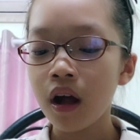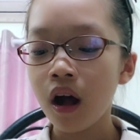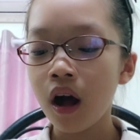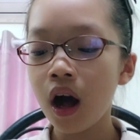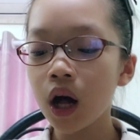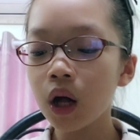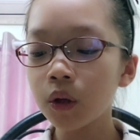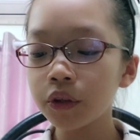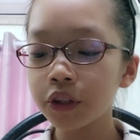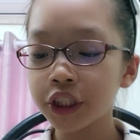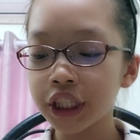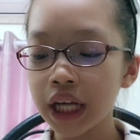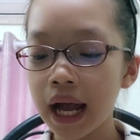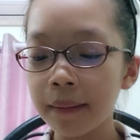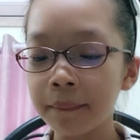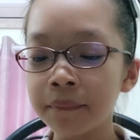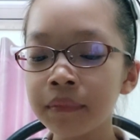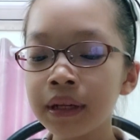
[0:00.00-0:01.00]
Oh,
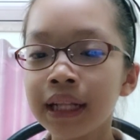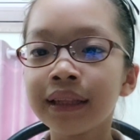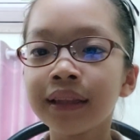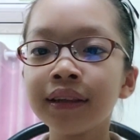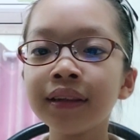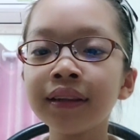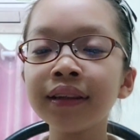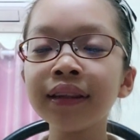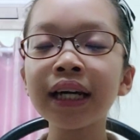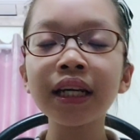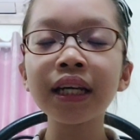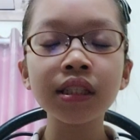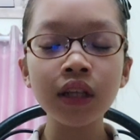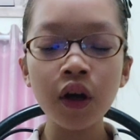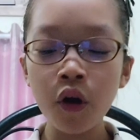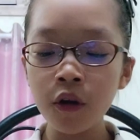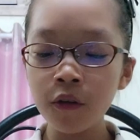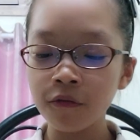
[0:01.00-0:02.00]
Jem, let us
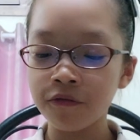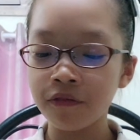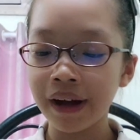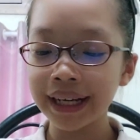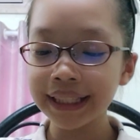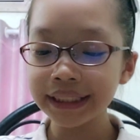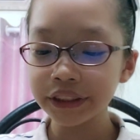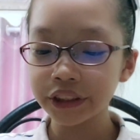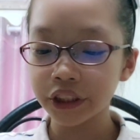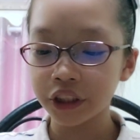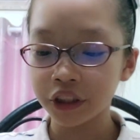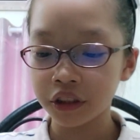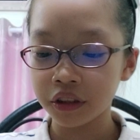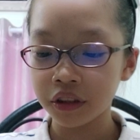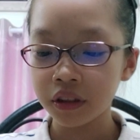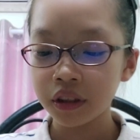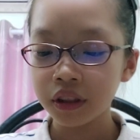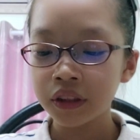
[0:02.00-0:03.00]
go and find
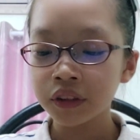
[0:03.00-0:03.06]
her.